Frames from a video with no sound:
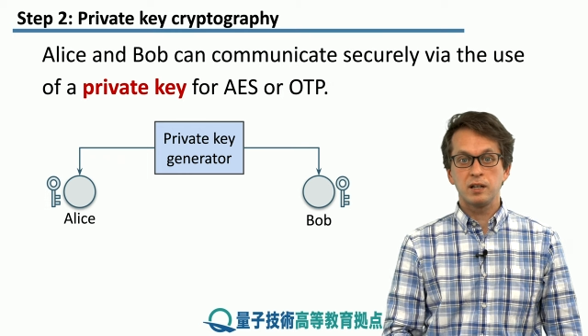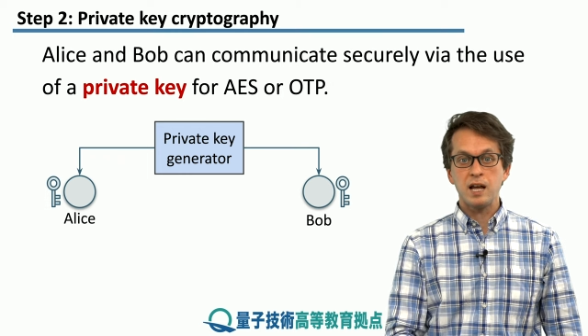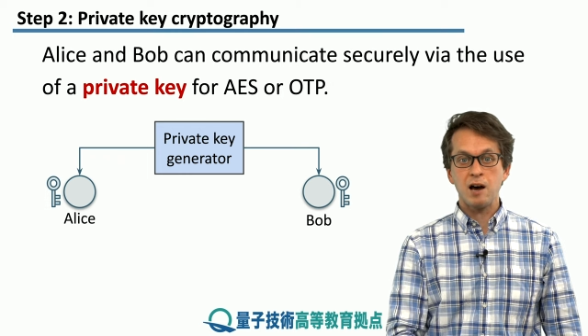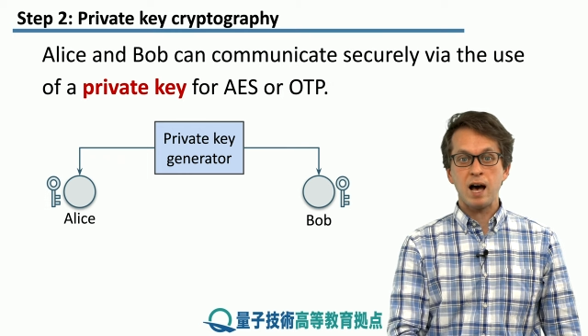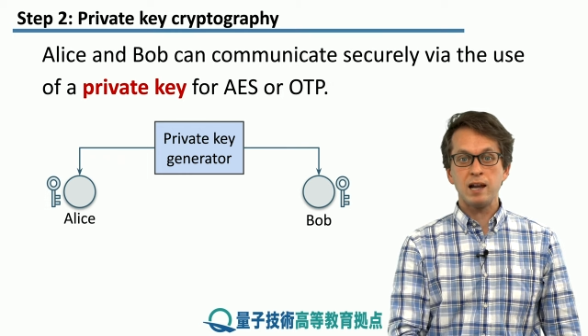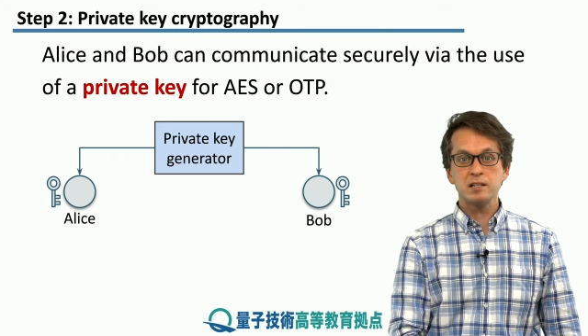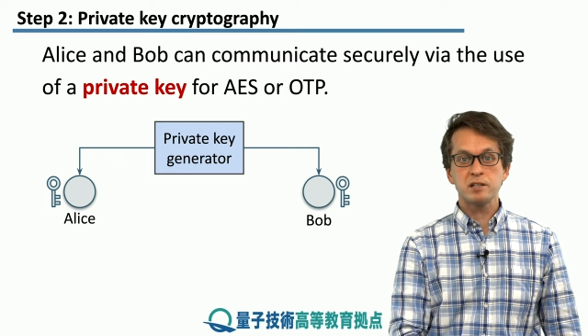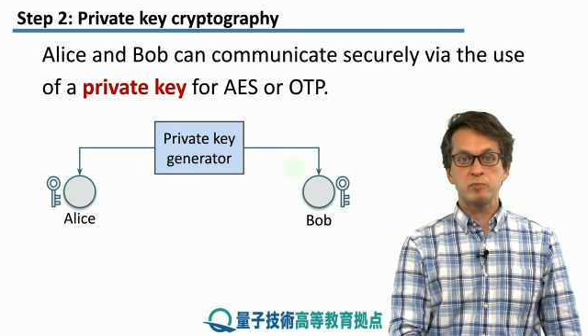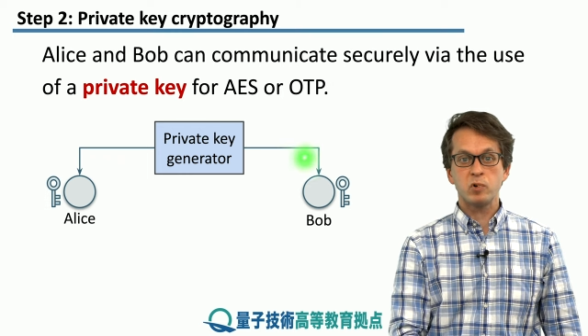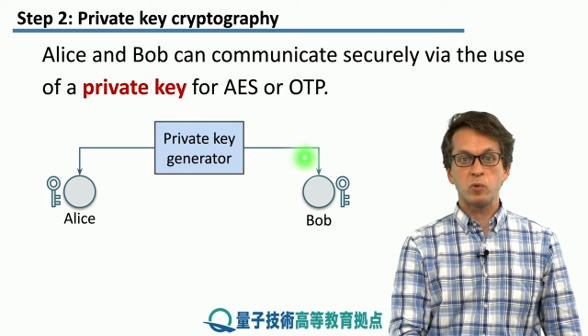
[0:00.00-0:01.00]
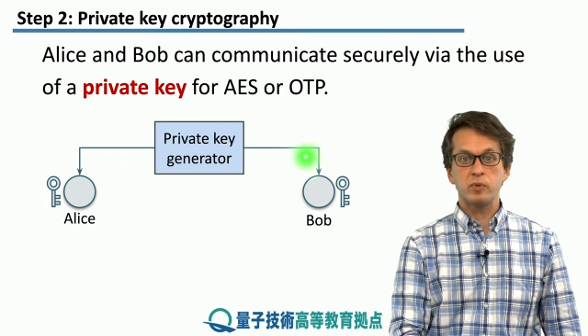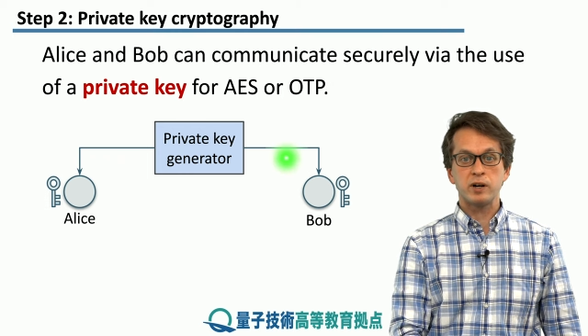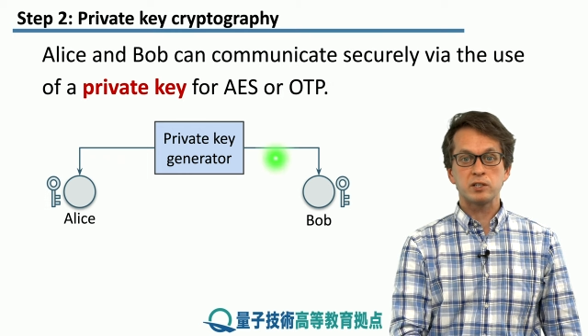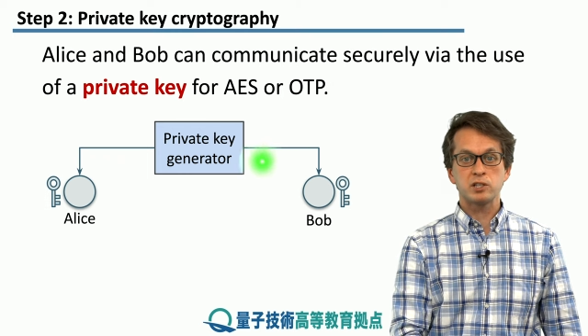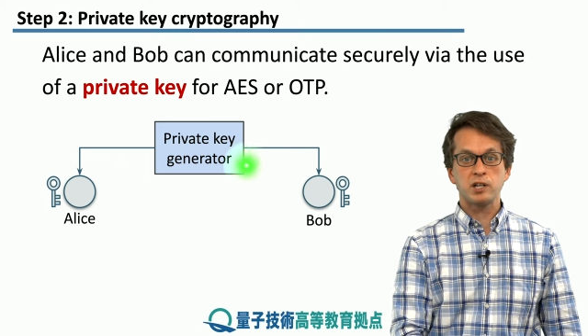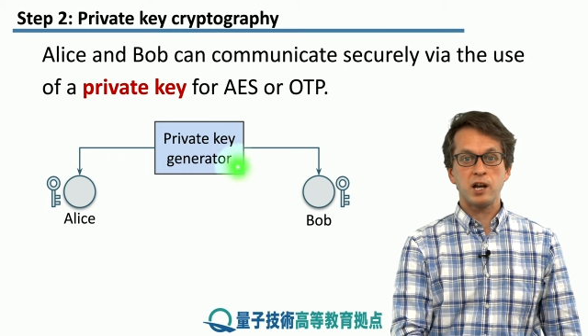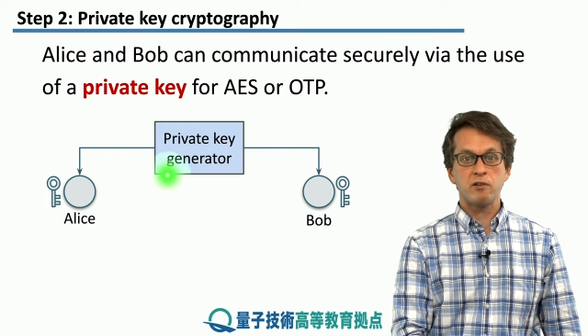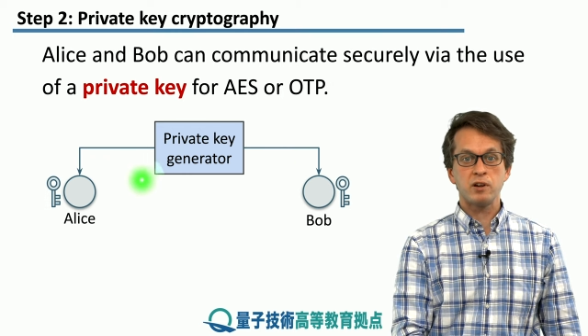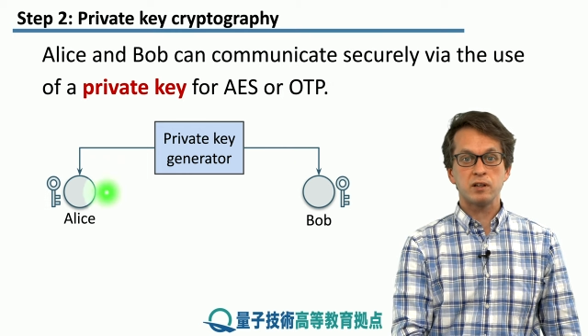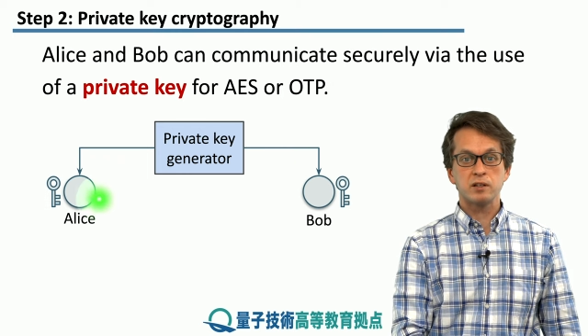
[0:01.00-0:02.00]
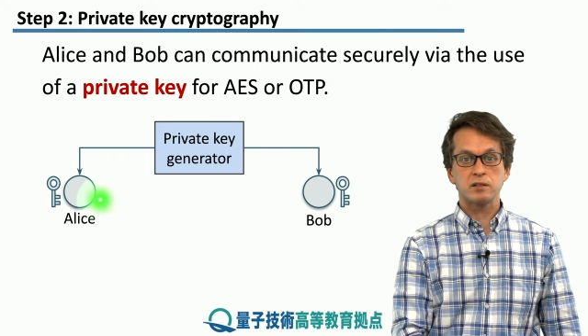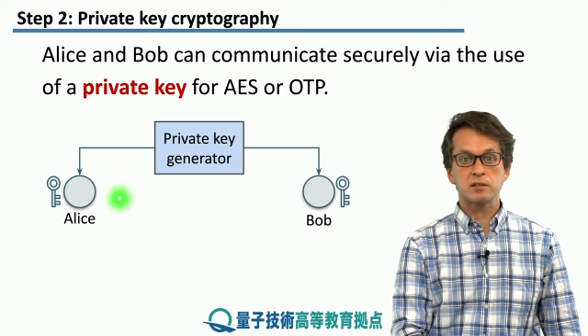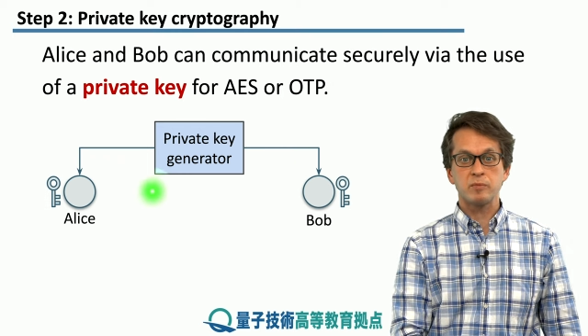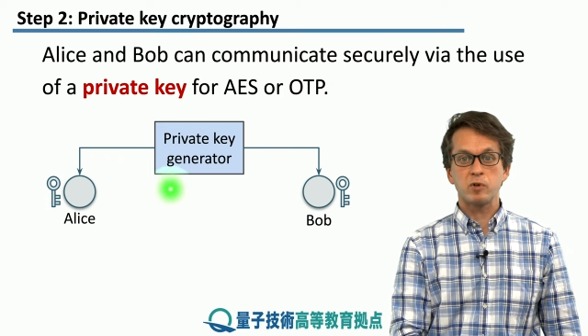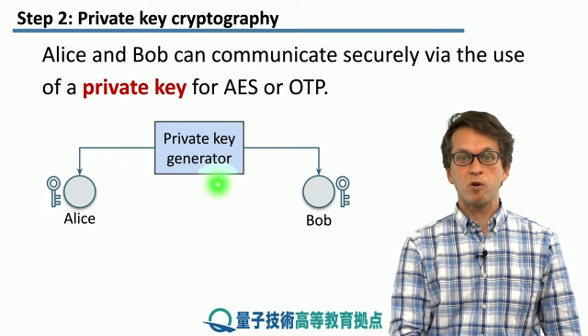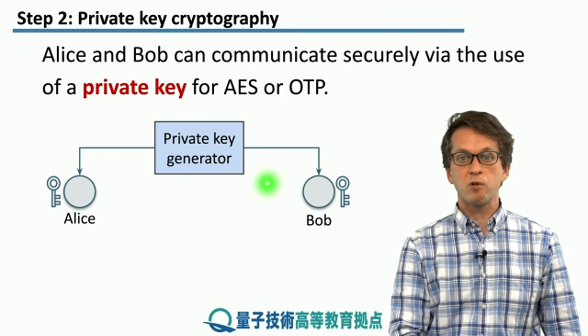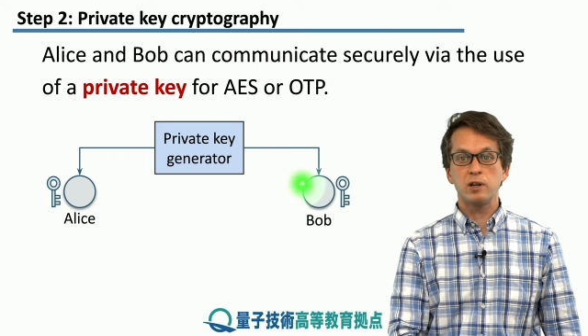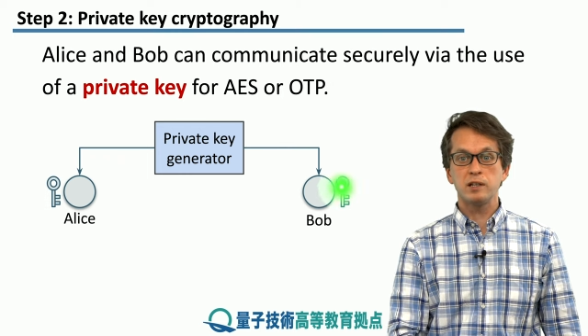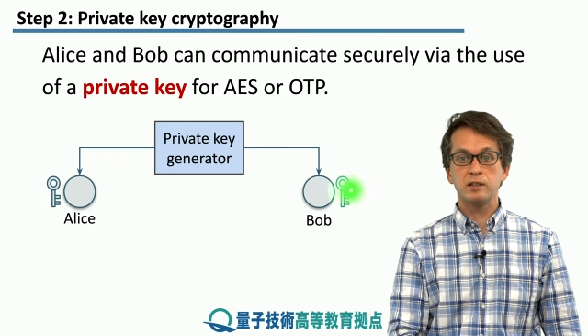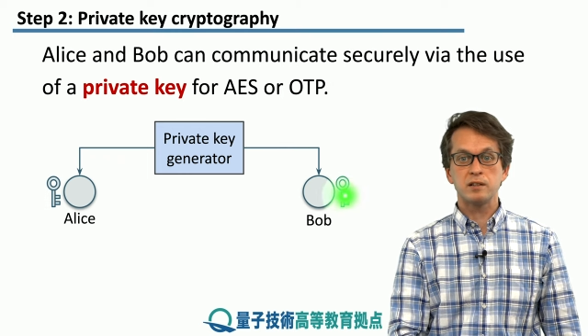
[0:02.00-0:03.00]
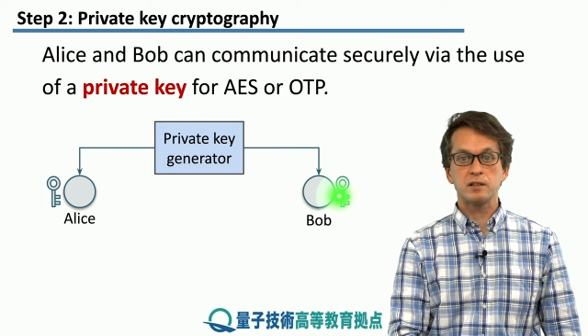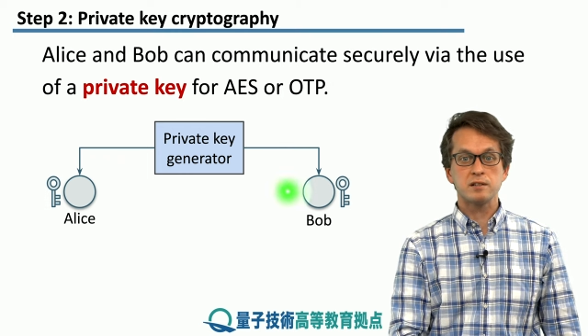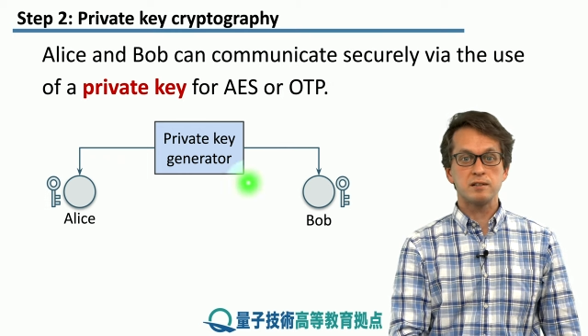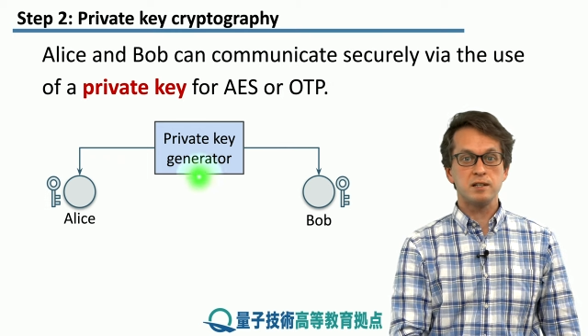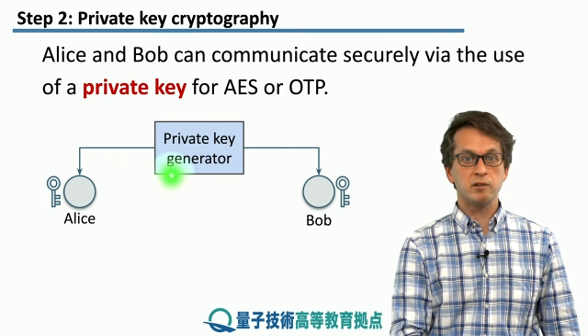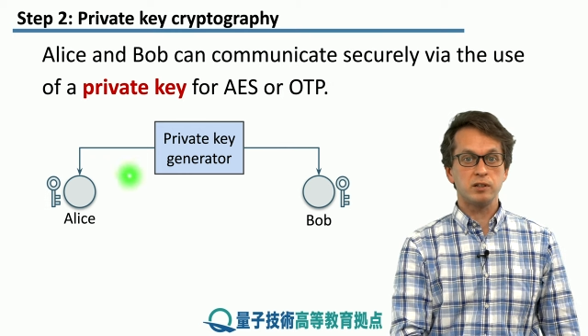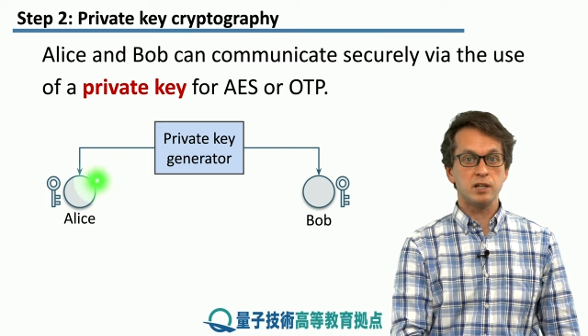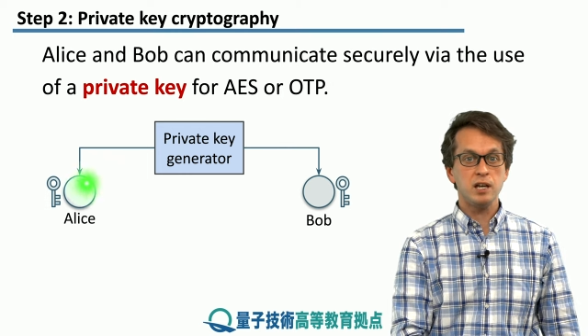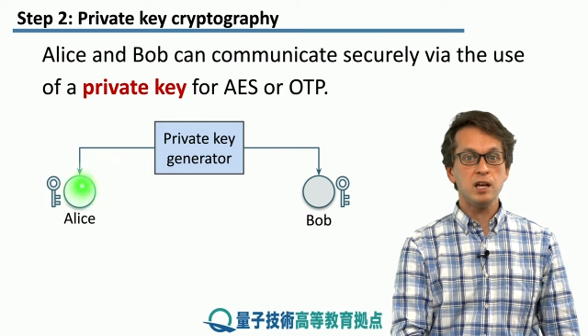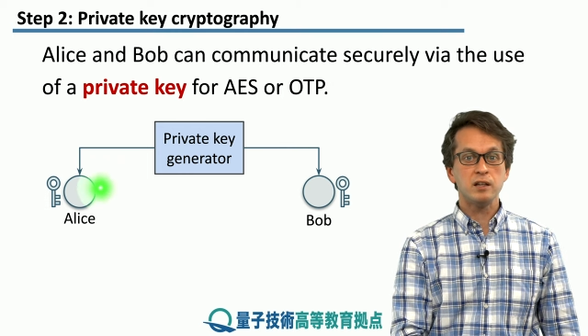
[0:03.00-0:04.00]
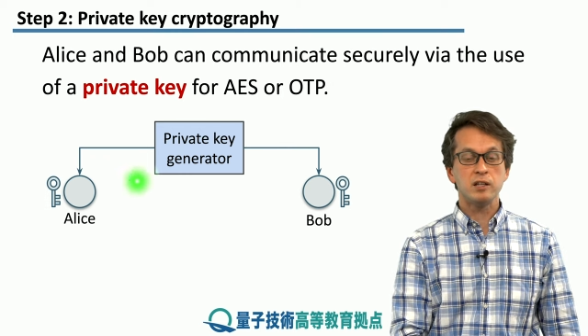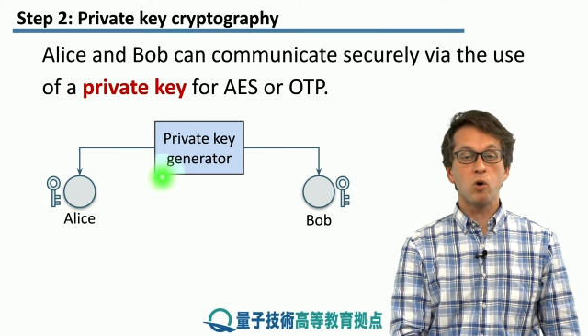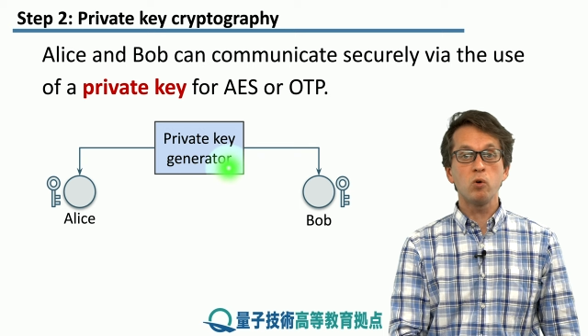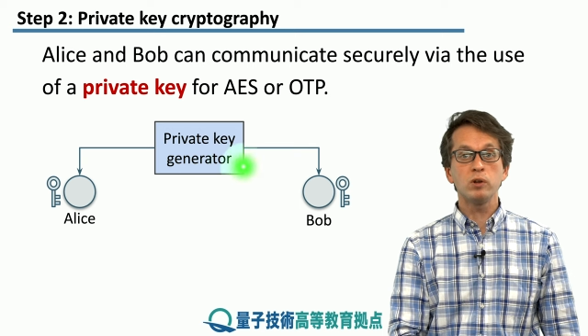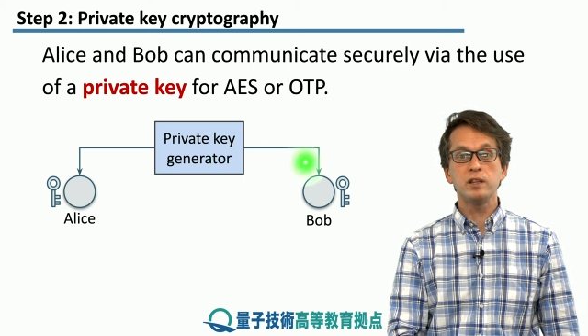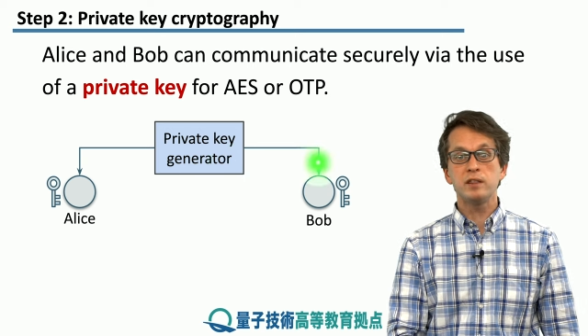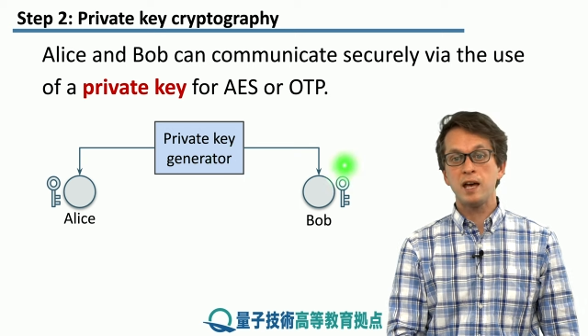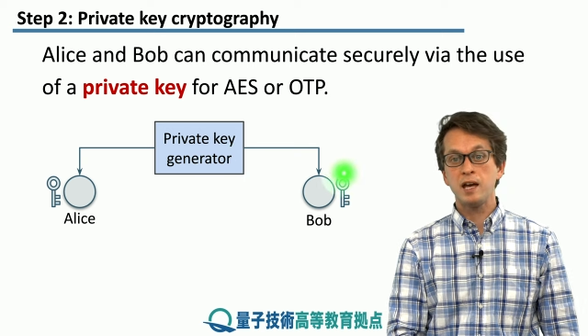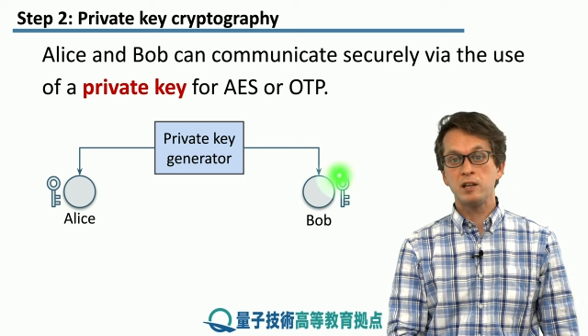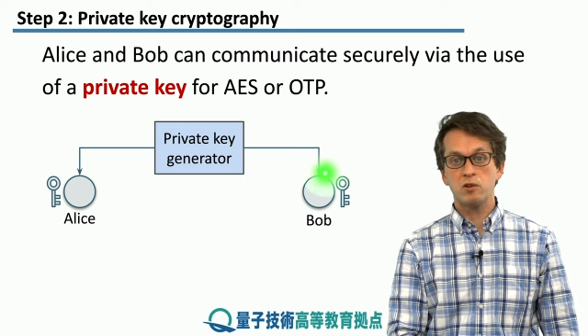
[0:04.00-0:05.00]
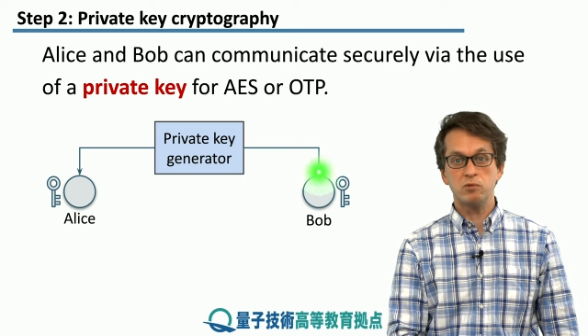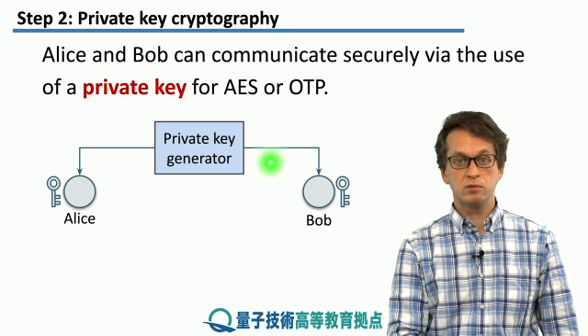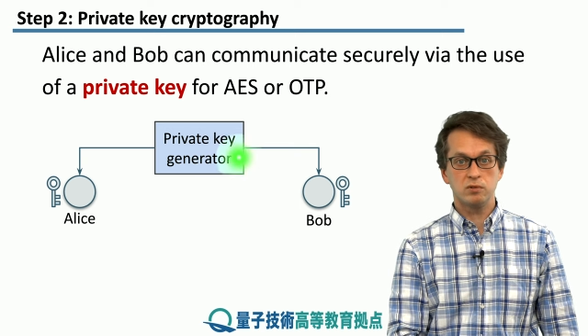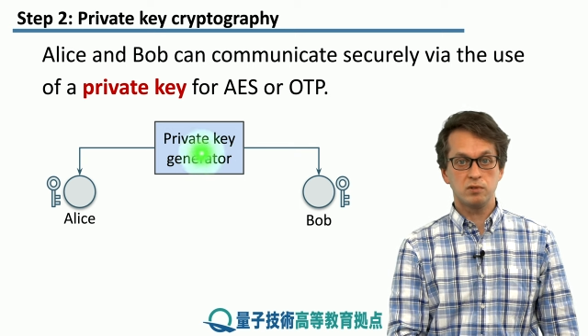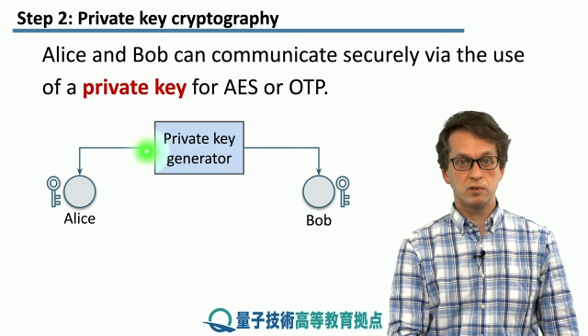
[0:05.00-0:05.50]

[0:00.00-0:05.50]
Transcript: Now Alice and Bob are sharing some correlated secret key that only they know.